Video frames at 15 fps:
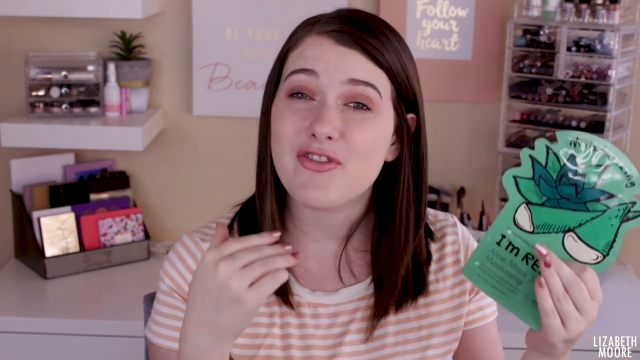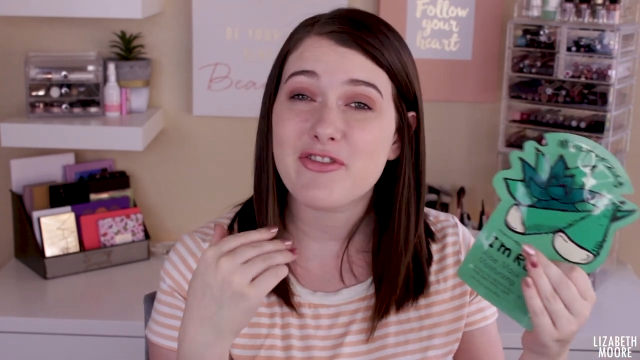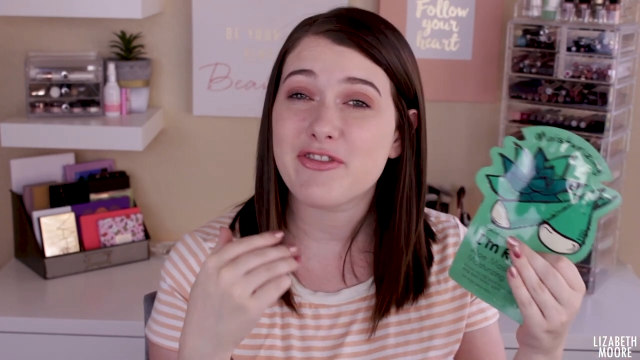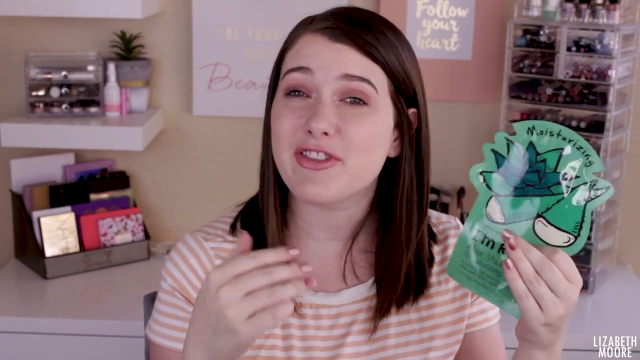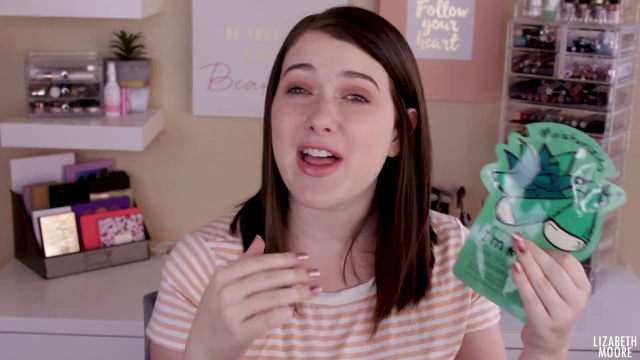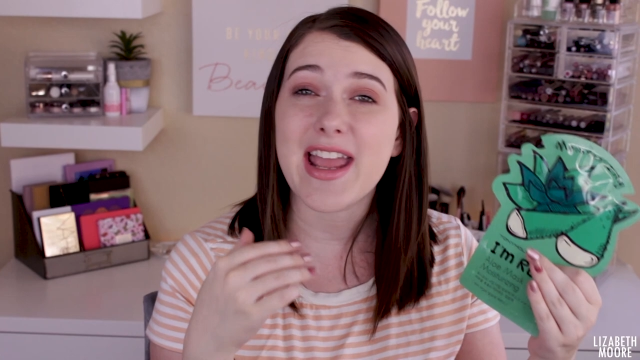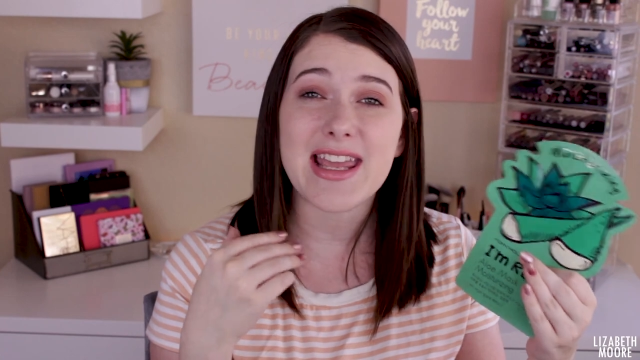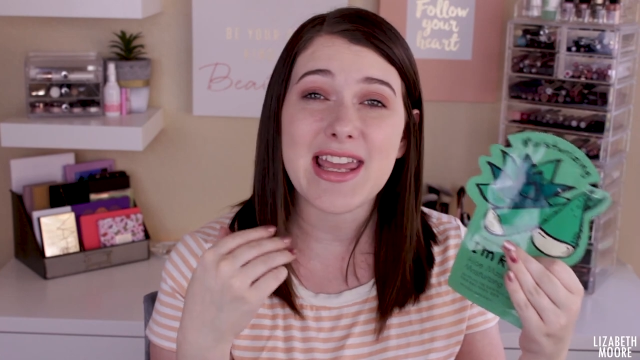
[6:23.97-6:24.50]

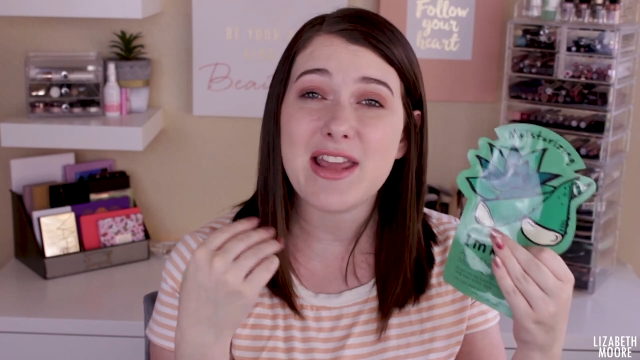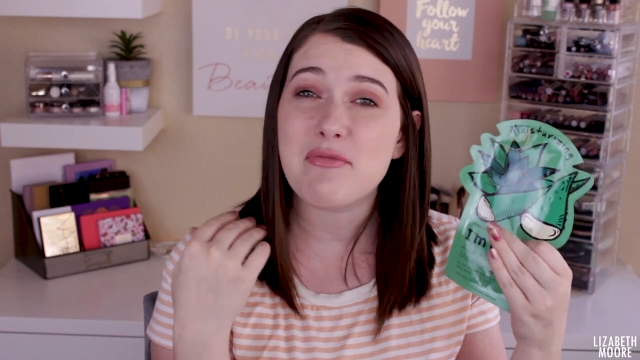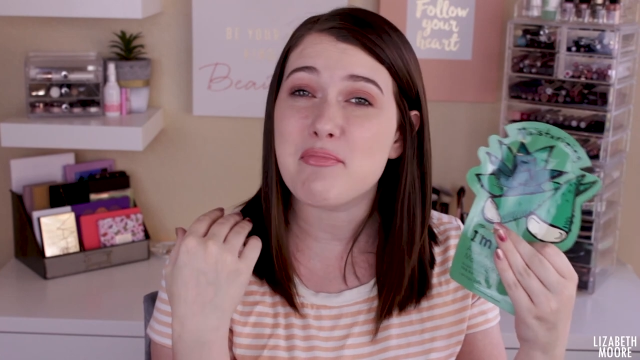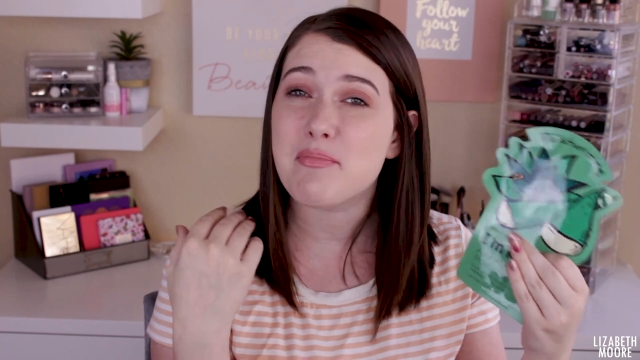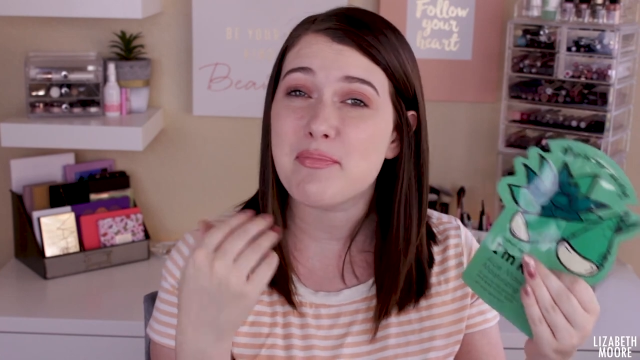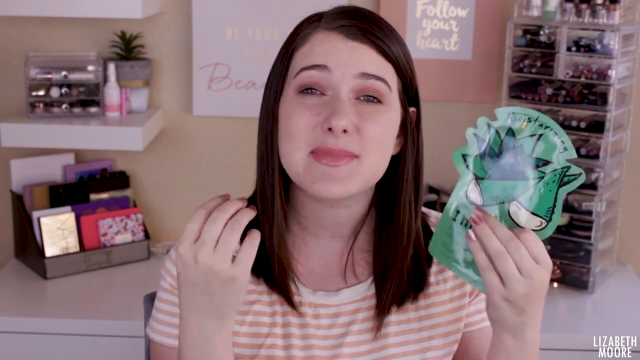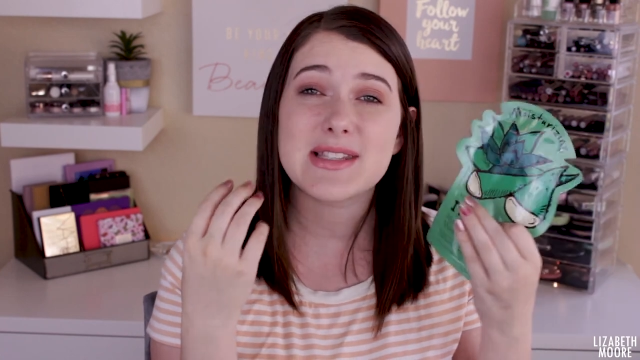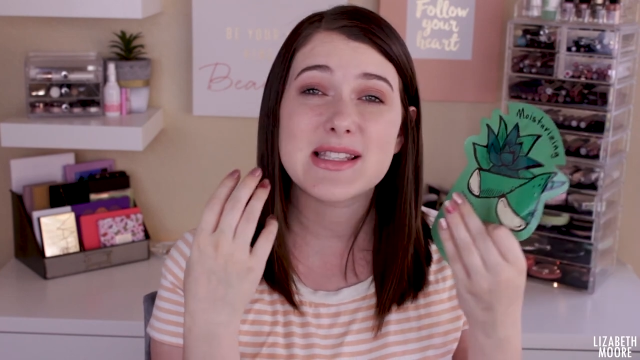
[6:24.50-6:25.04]

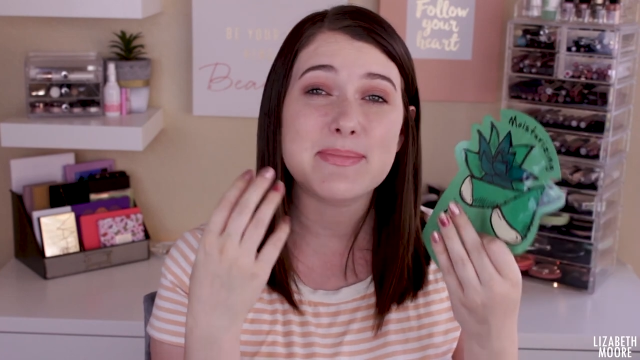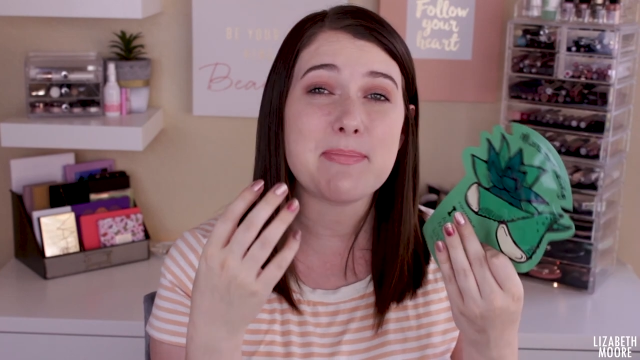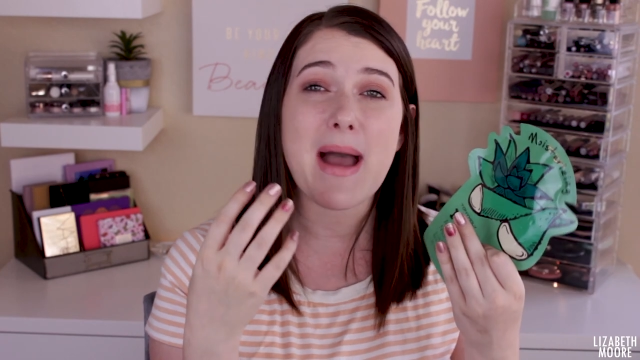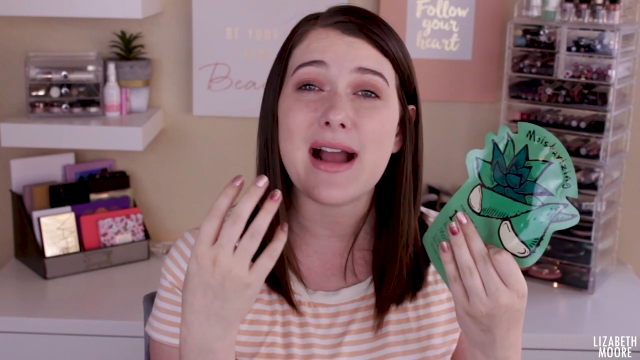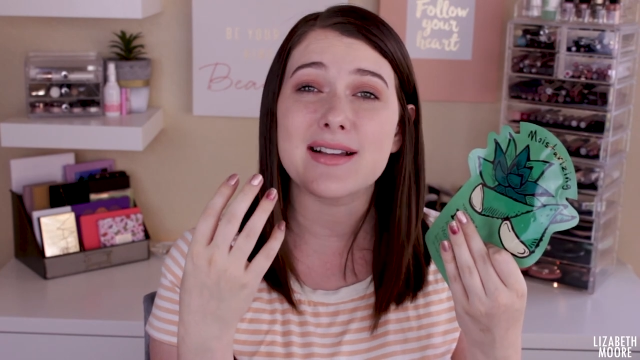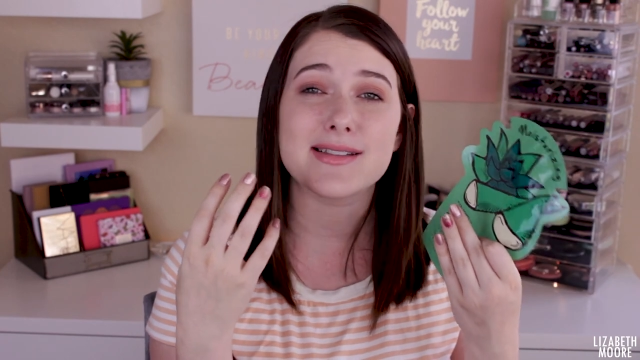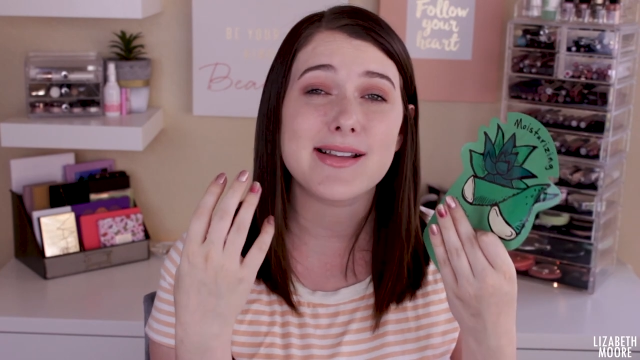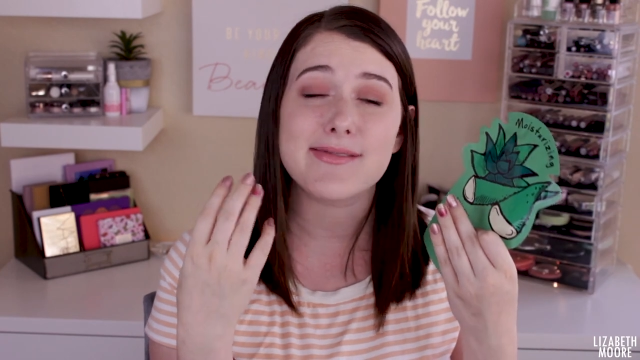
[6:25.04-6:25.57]
flaky
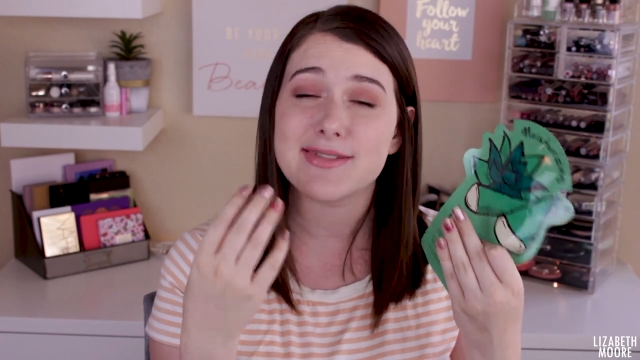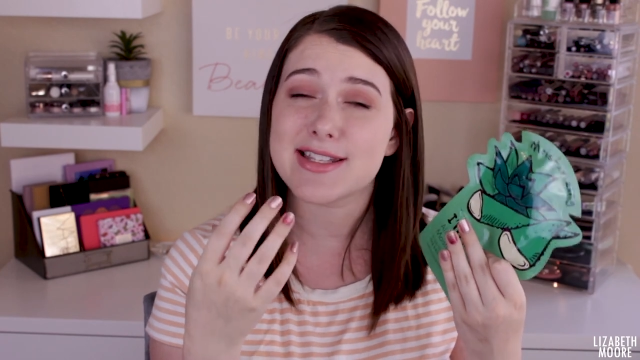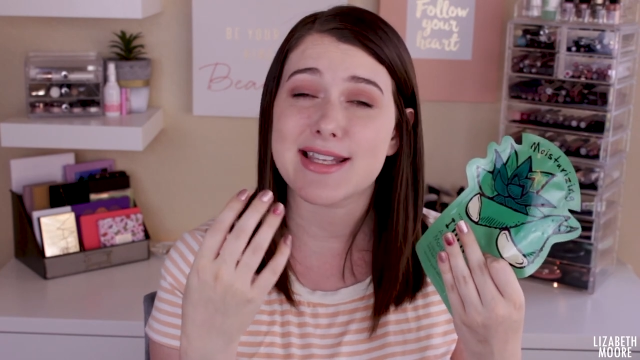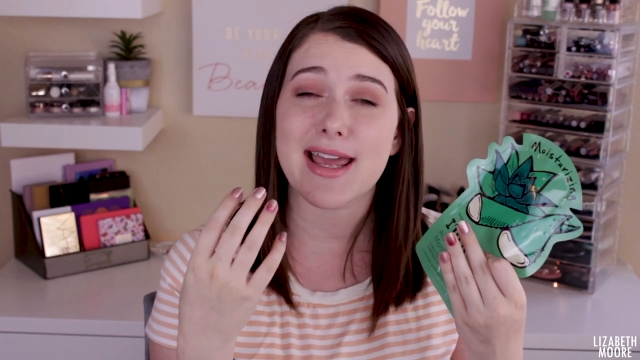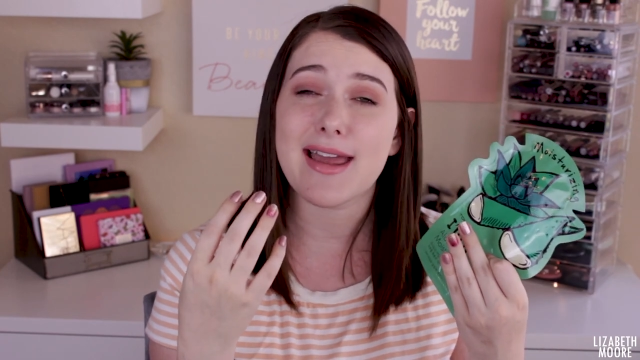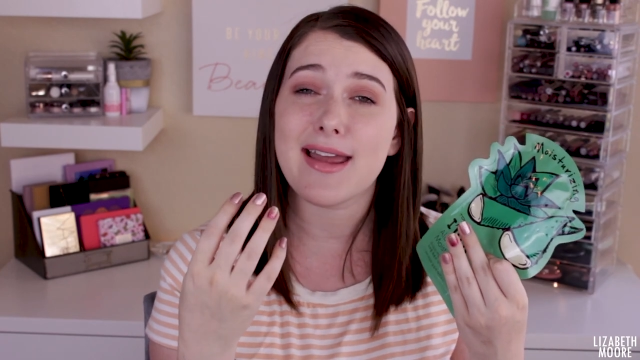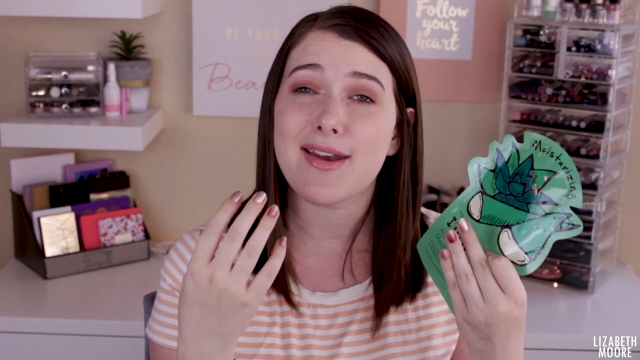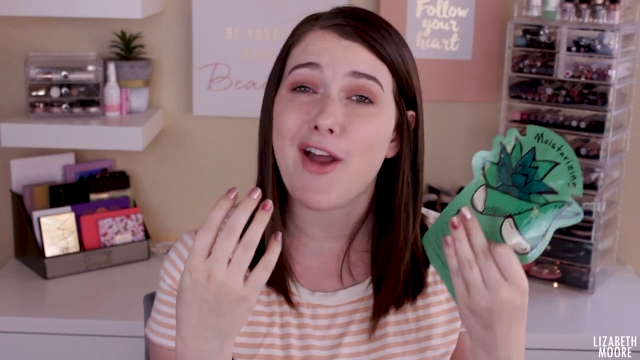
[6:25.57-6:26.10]
specks of
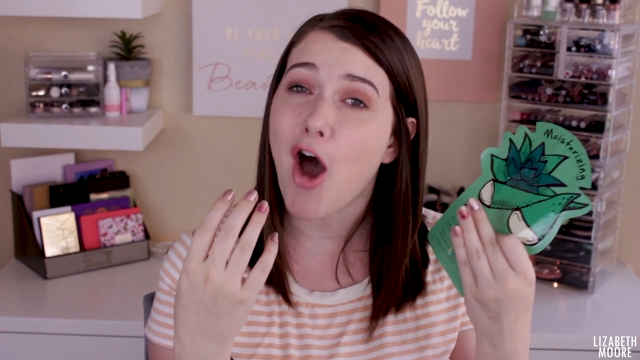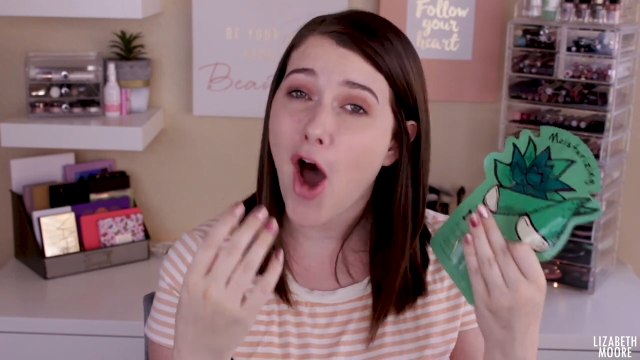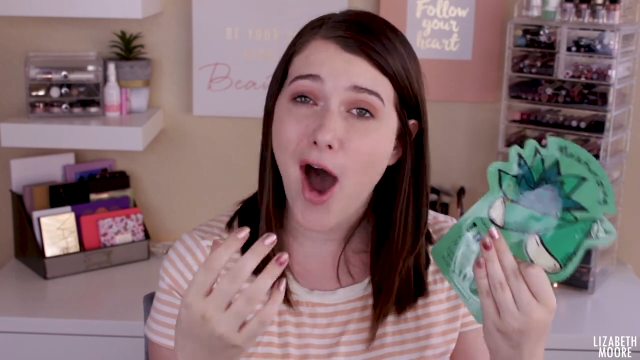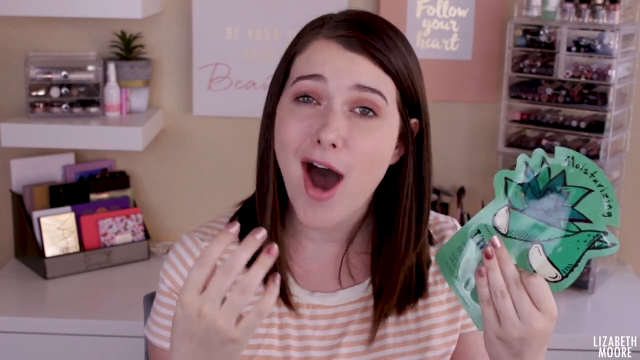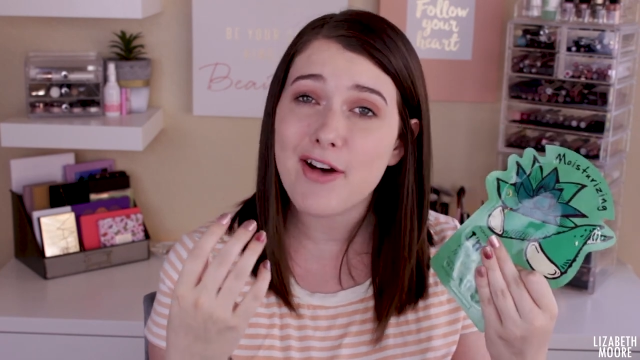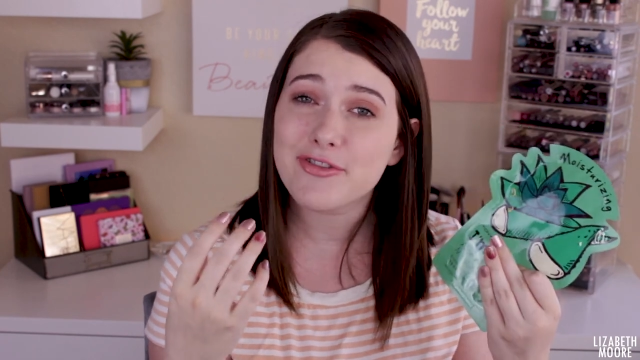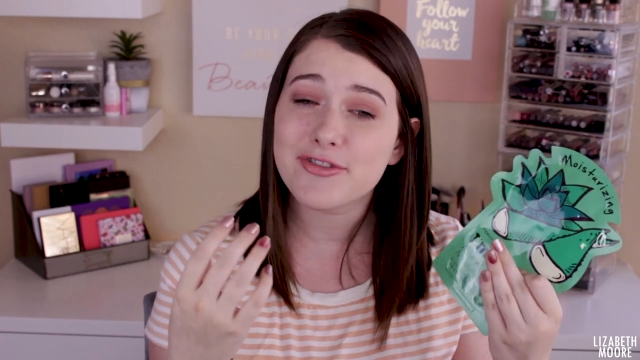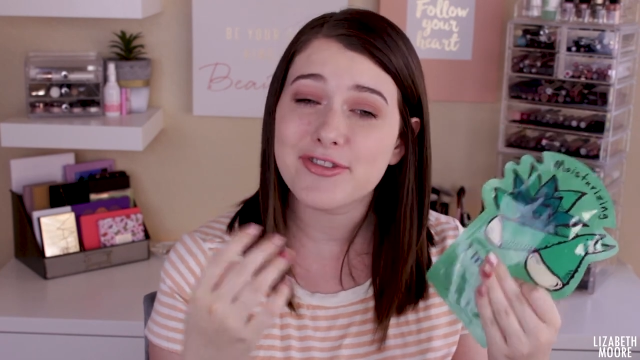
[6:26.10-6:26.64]
skin
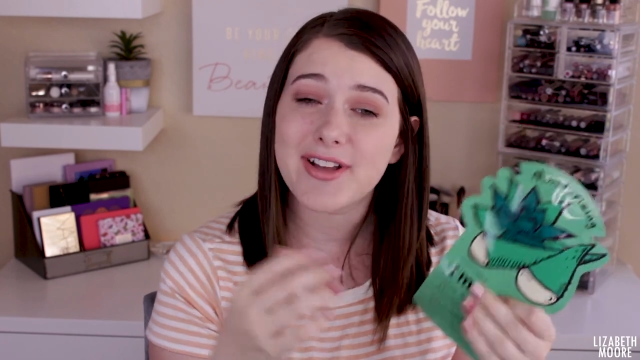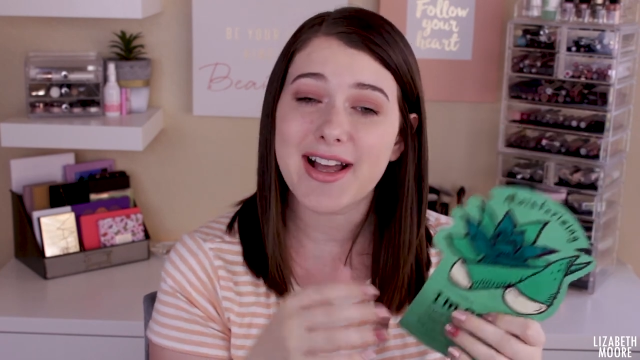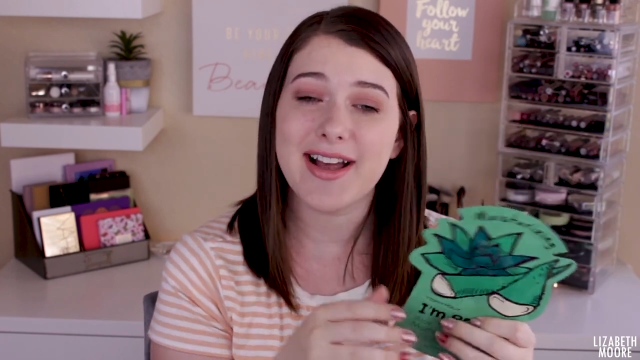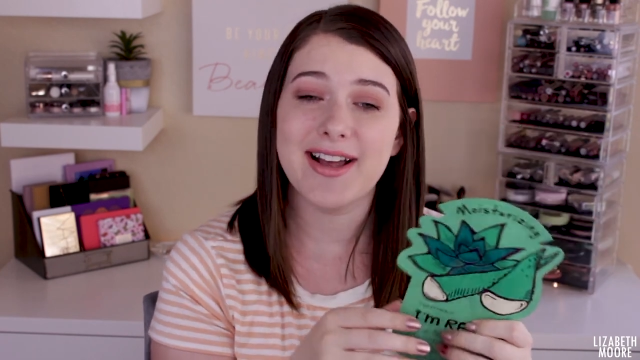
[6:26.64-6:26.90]
off.